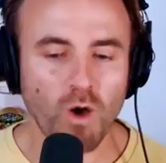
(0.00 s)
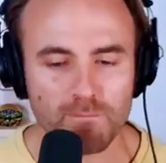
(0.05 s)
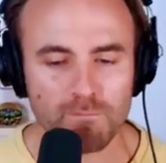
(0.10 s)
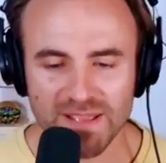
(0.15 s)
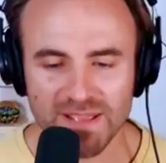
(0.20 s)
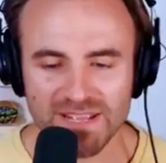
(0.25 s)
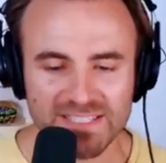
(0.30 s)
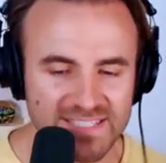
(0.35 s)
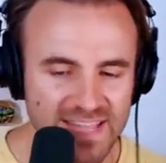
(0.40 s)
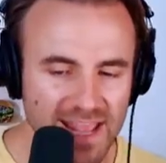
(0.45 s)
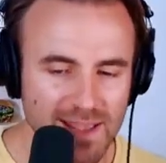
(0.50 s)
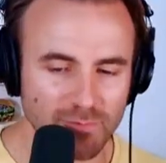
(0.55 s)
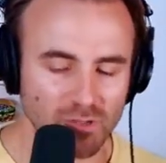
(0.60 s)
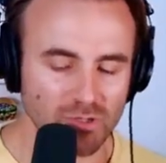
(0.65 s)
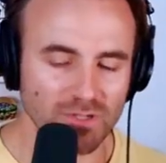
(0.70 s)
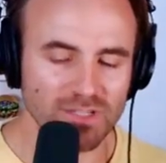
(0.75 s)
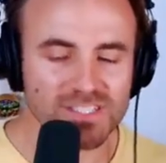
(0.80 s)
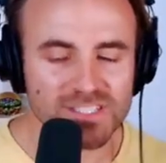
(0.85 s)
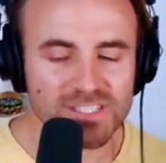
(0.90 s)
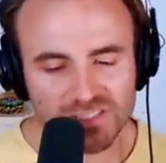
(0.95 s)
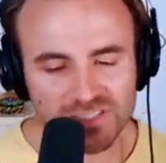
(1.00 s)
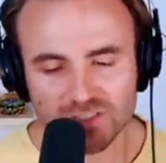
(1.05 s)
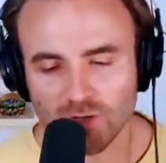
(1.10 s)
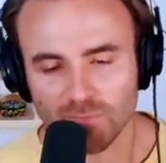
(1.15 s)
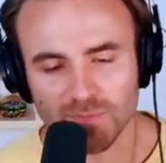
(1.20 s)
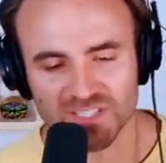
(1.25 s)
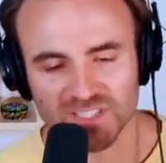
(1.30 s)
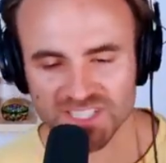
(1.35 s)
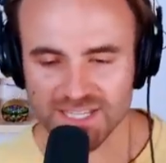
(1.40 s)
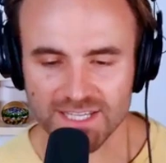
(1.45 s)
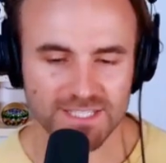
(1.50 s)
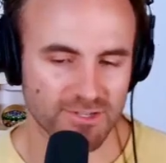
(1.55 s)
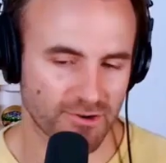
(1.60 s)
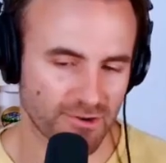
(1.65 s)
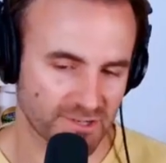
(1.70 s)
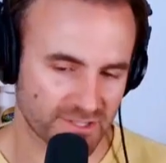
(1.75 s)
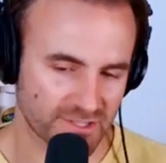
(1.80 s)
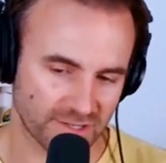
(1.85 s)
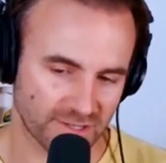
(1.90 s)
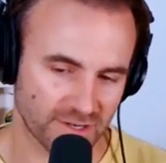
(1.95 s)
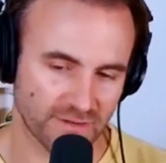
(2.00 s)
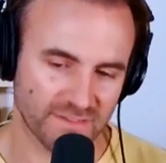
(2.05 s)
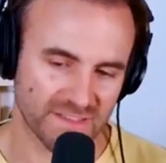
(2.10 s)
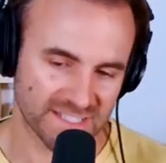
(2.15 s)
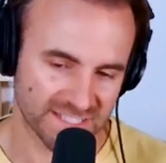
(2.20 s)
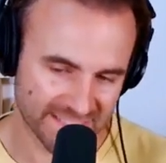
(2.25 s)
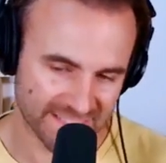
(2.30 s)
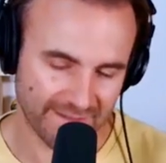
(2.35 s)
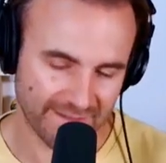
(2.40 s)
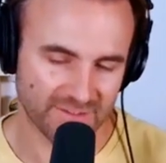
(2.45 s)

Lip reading: big table is so much easier to serve than seven